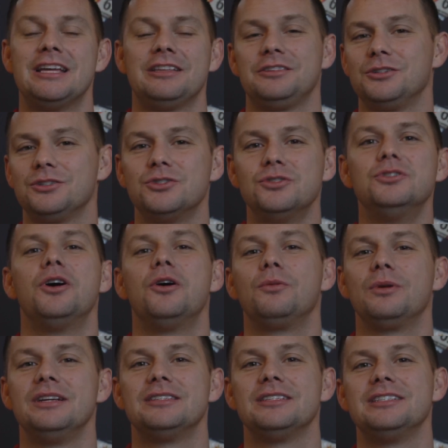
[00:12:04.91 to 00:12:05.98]
There's no
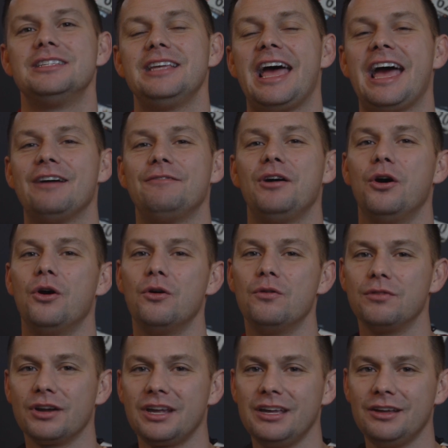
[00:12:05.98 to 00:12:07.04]
reason to have
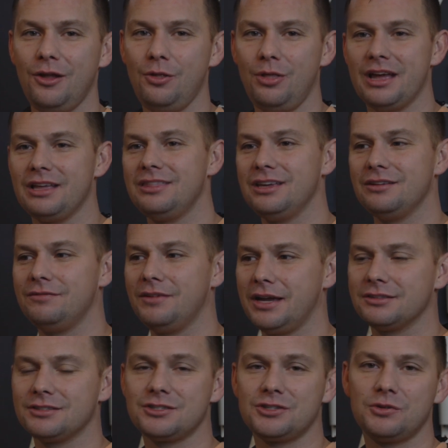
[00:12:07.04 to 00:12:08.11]
overkill like the
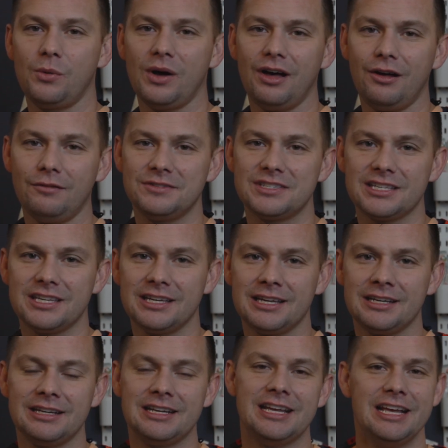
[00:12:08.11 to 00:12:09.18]
Advanced 12
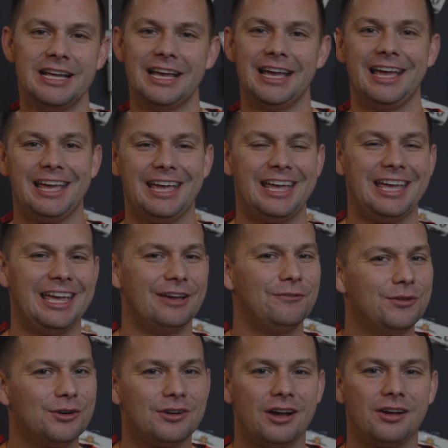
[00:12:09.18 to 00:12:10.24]
skin if
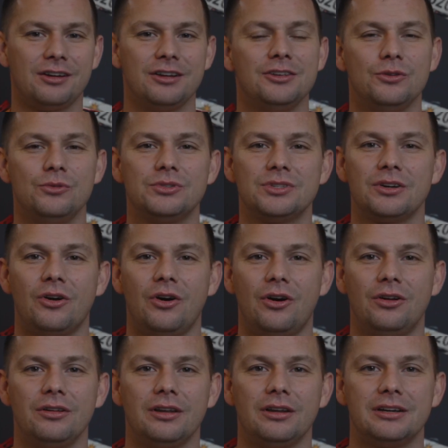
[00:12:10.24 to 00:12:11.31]
you're not going to use it
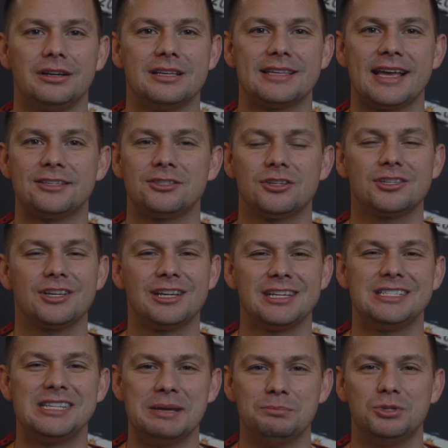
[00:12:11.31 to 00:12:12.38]
all, because that's just going to
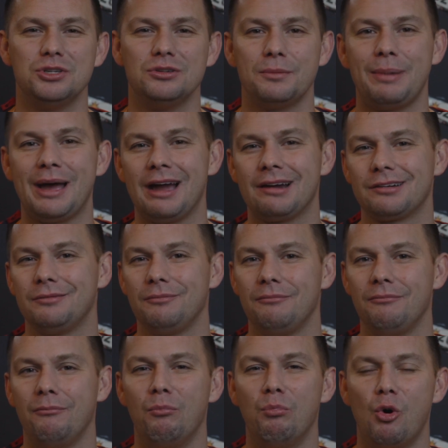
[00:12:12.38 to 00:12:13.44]
tempt you to pack
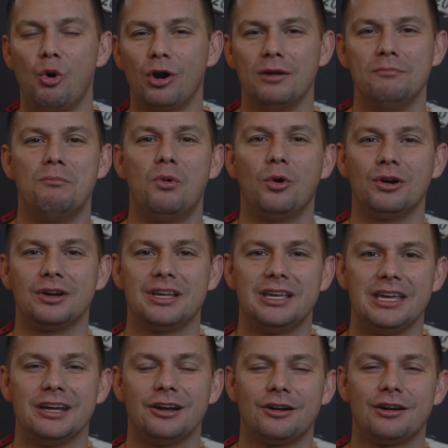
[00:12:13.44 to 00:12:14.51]
more and more
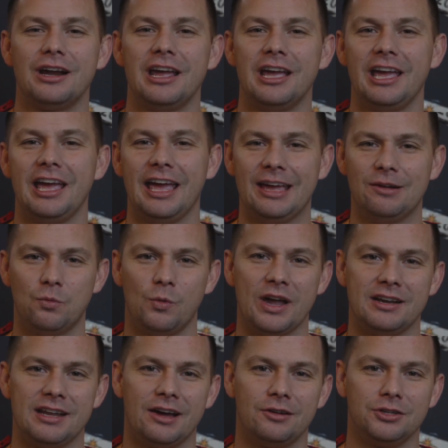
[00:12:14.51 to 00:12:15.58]
gear and weigh
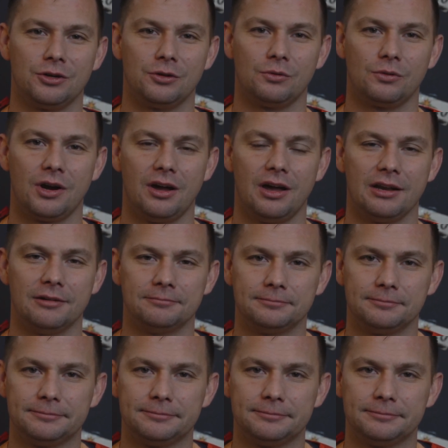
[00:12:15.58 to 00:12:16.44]
down your run.